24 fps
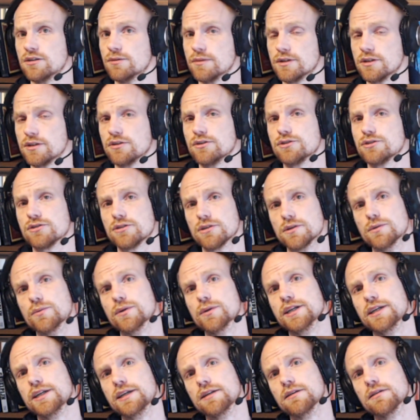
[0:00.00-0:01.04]
but also
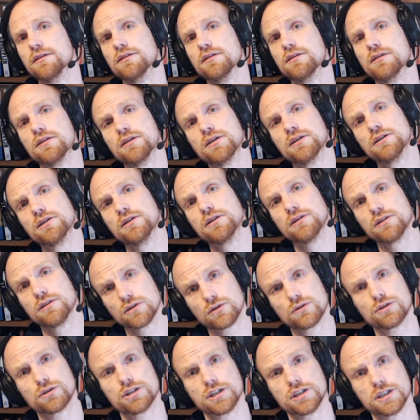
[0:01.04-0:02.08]
within
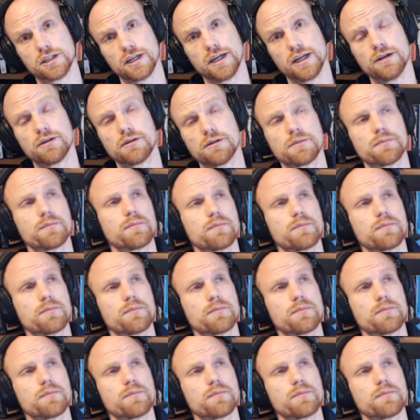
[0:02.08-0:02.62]
courses here.